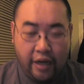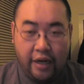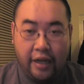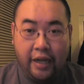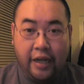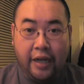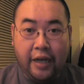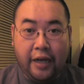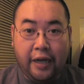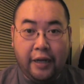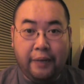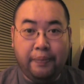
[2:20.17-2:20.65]

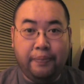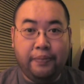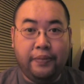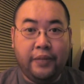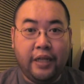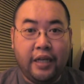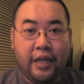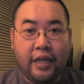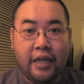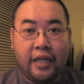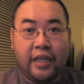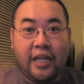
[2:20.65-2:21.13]
any
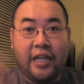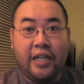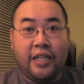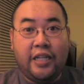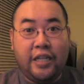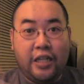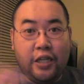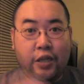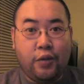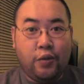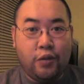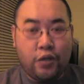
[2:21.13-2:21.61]

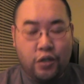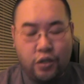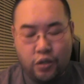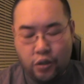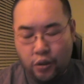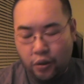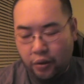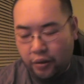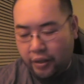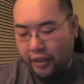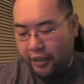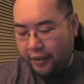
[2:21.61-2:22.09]
continuous
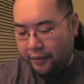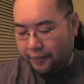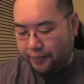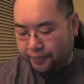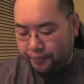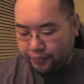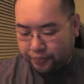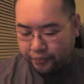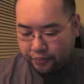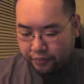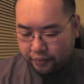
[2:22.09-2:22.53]
talking.